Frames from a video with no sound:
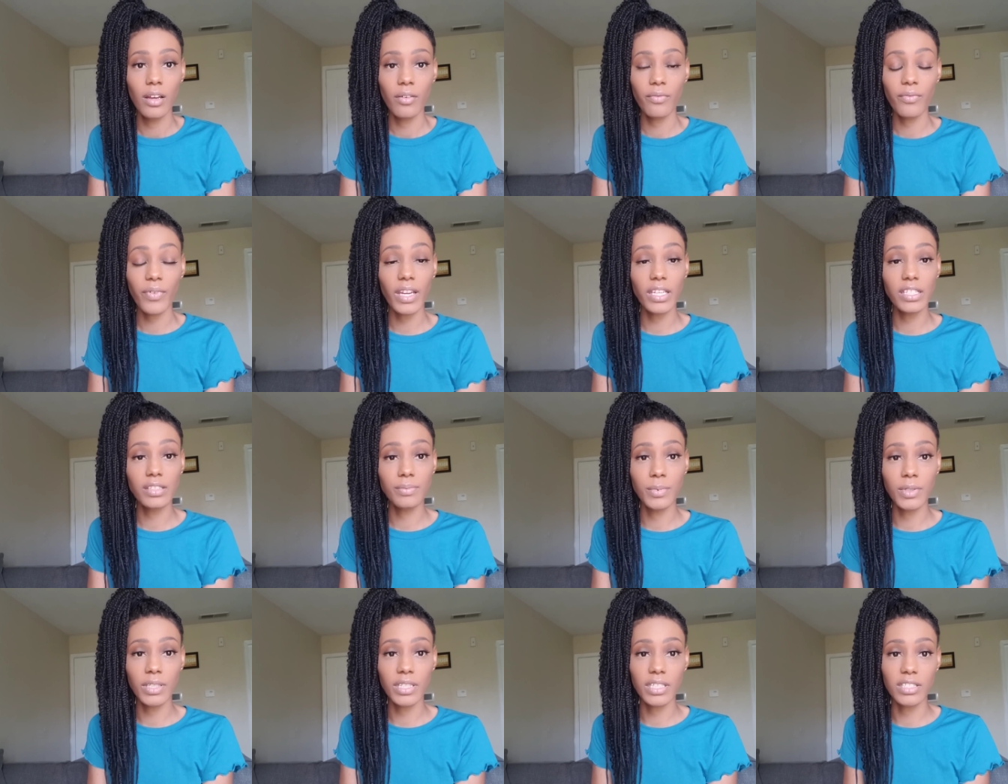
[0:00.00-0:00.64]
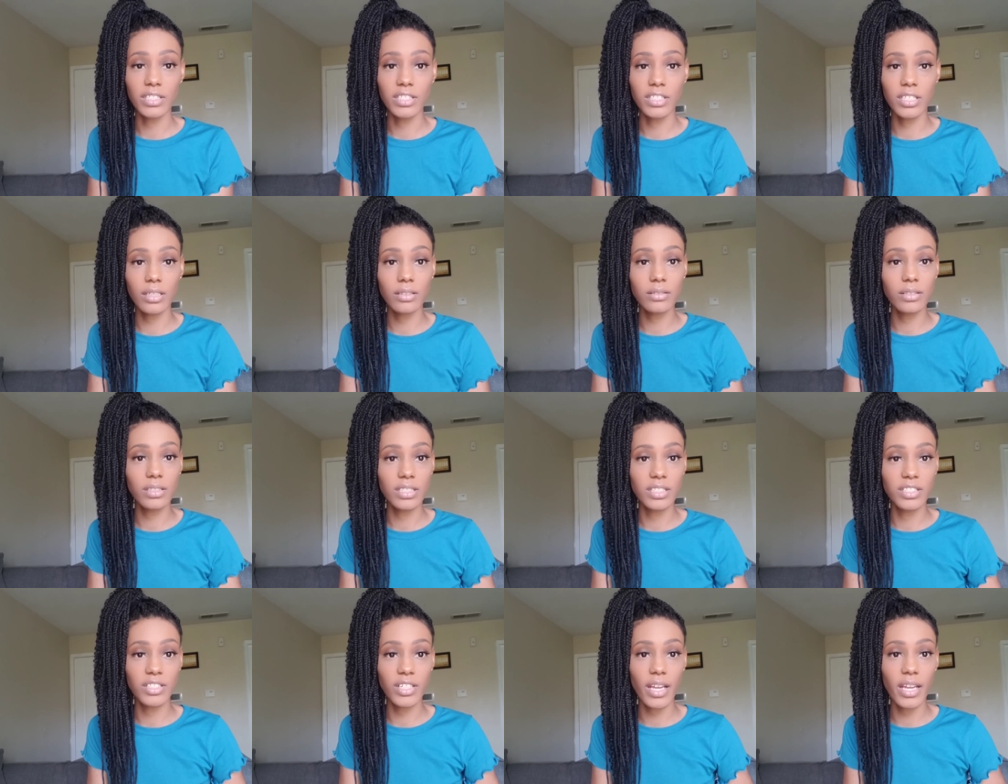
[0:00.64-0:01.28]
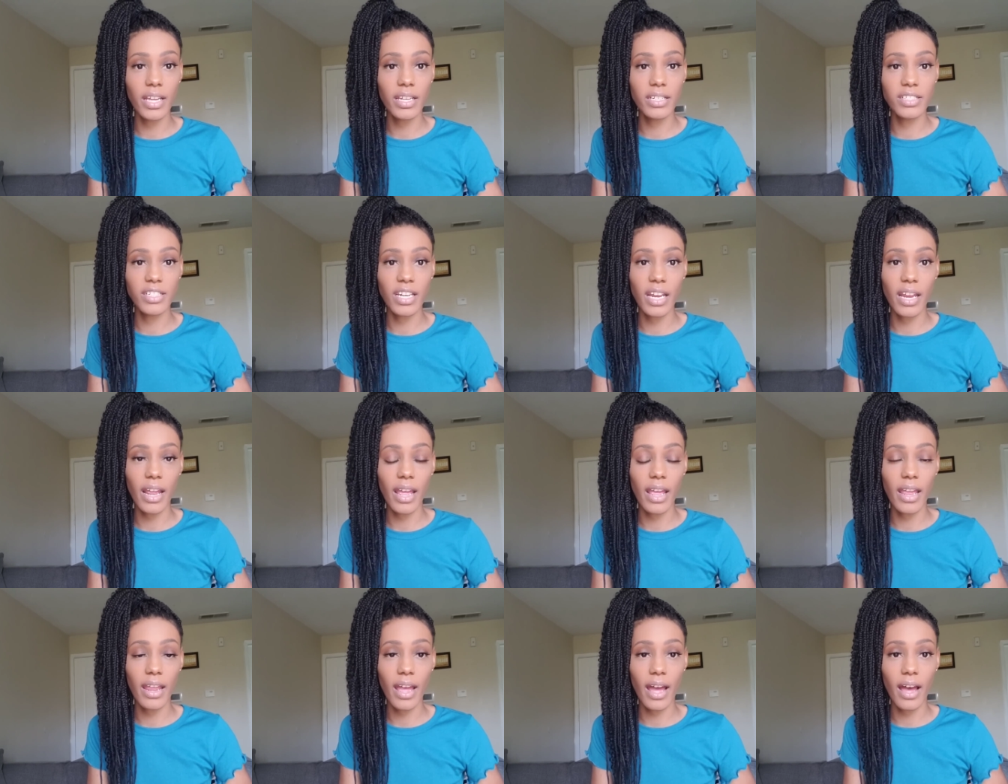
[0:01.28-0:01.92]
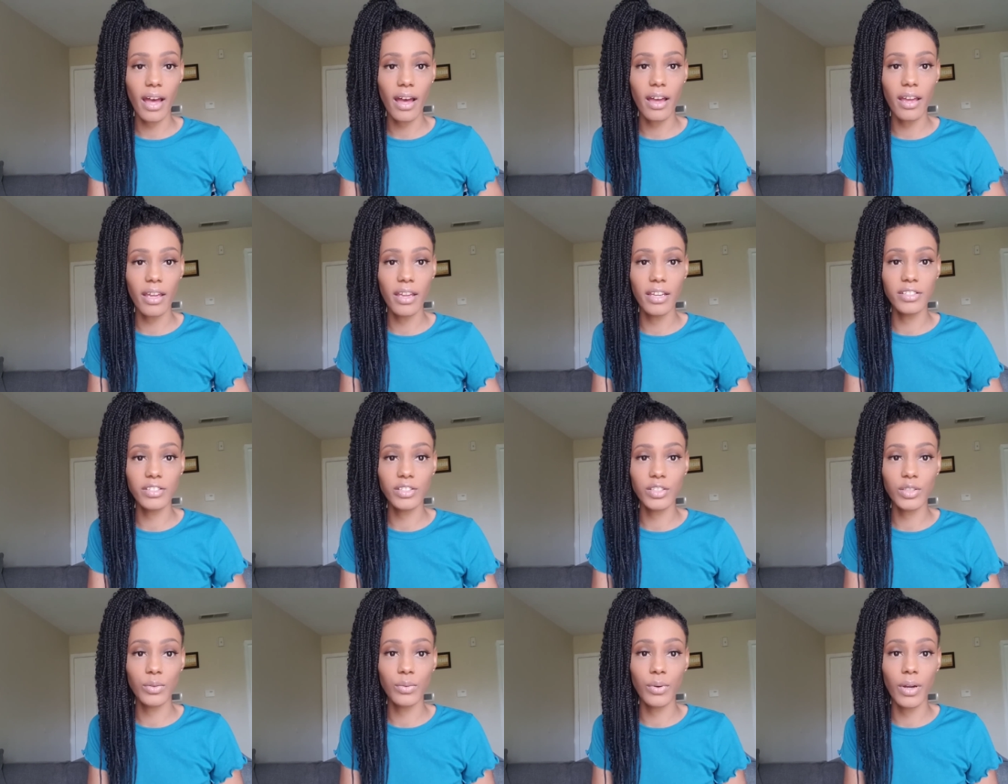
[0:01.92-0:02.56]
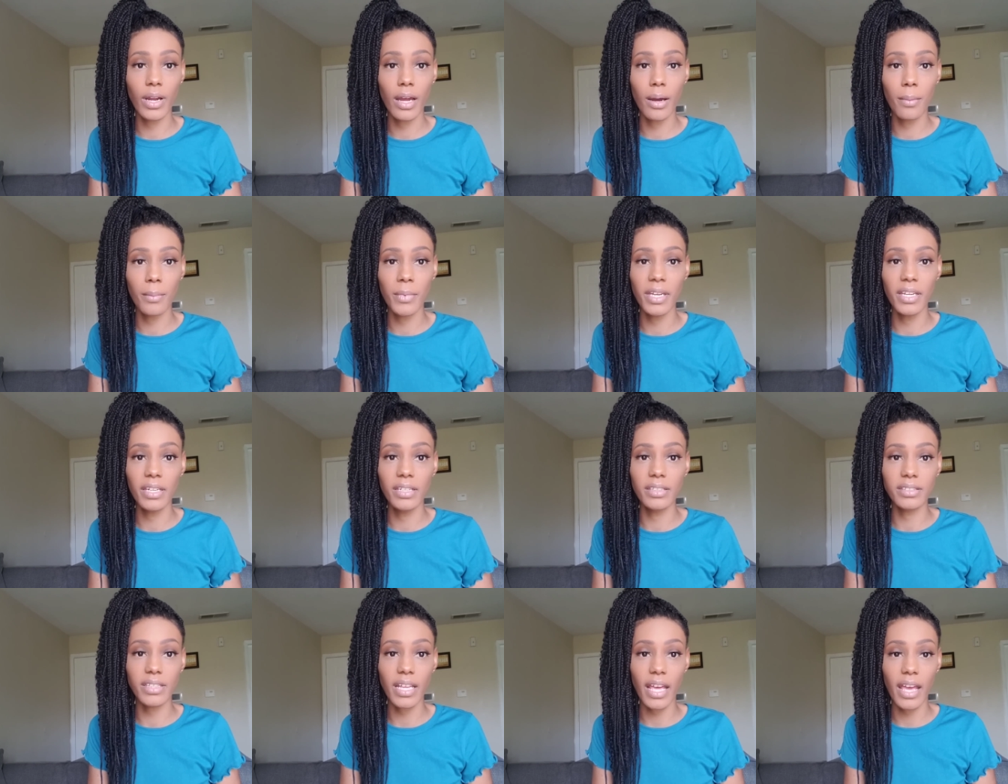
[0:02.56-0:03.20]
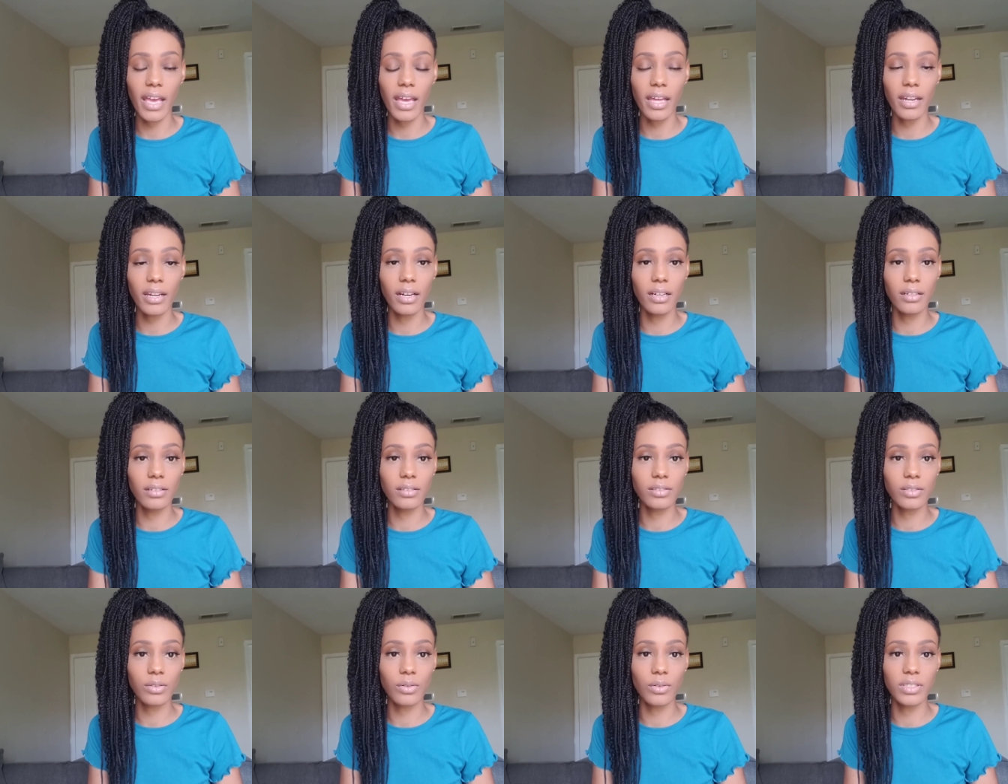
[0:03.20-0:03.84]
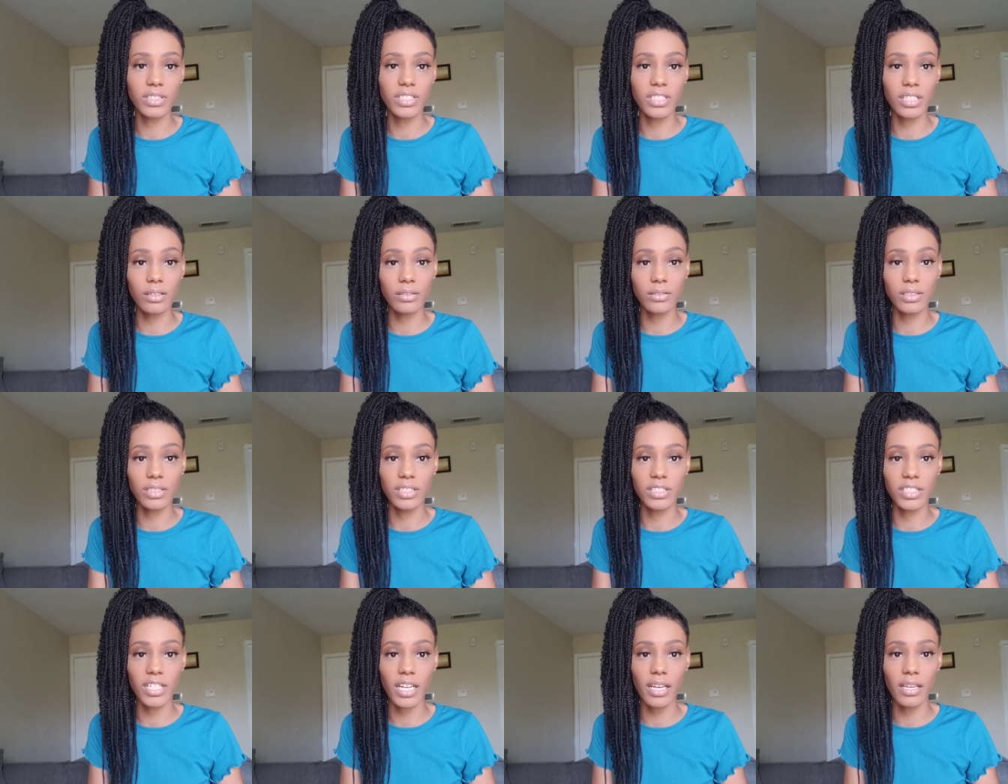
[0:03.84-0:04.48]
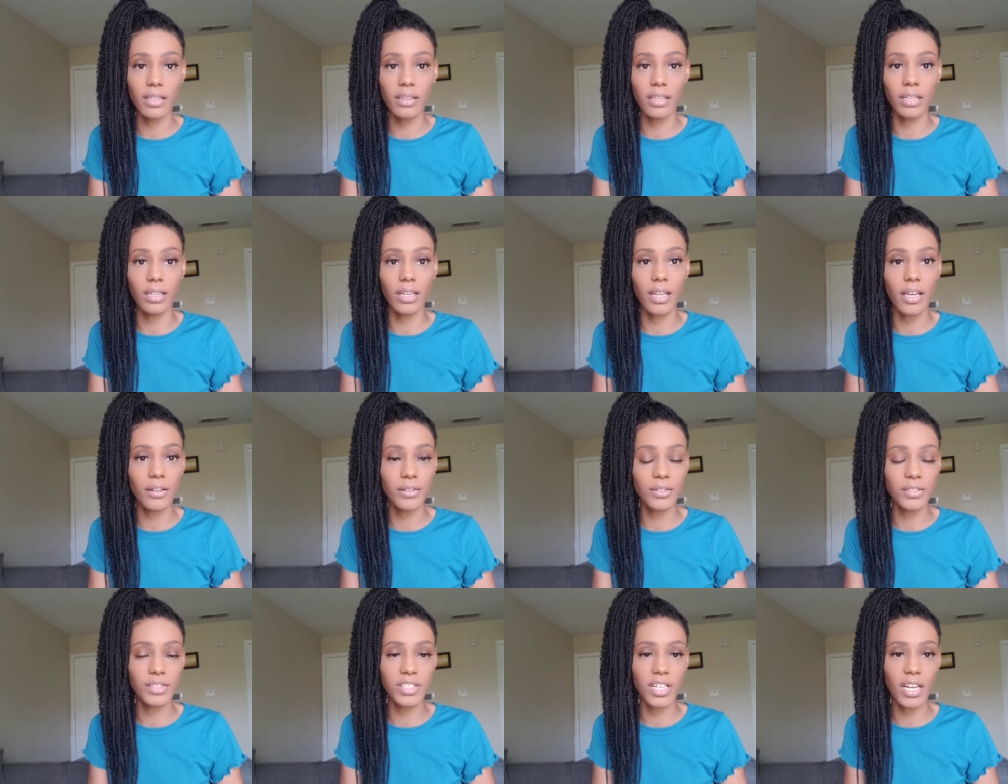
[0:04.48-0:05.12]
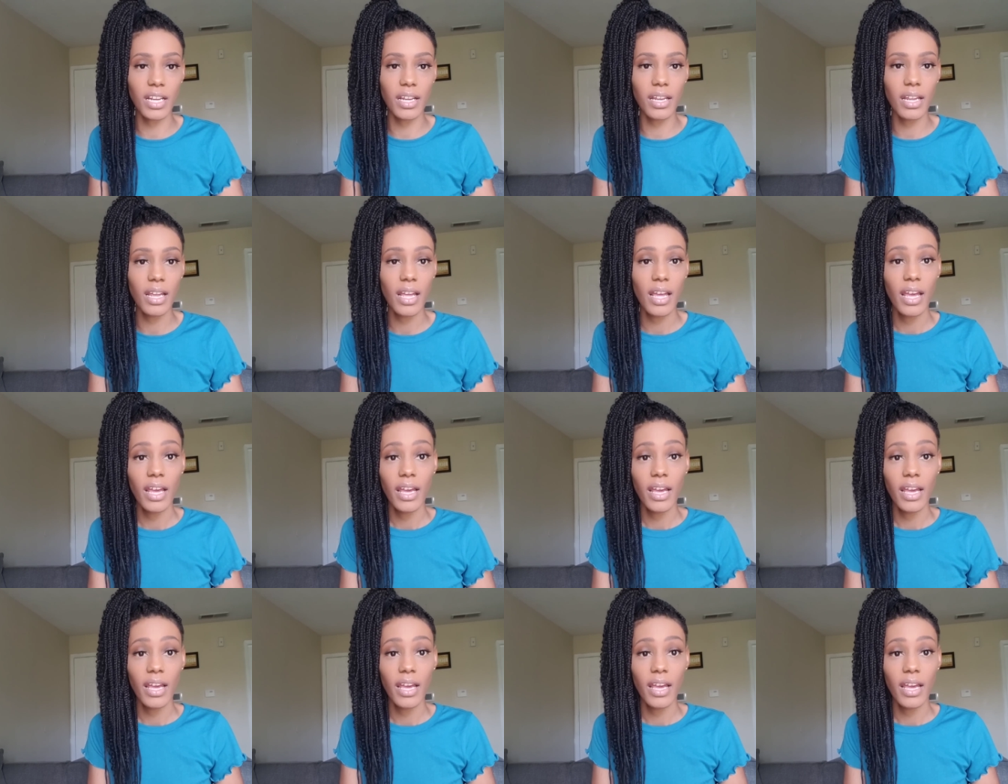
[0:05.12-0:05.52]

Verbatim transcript: Facebook is Chelsie J, J A I. Instagram is at underscore Chelsie J, the letter J.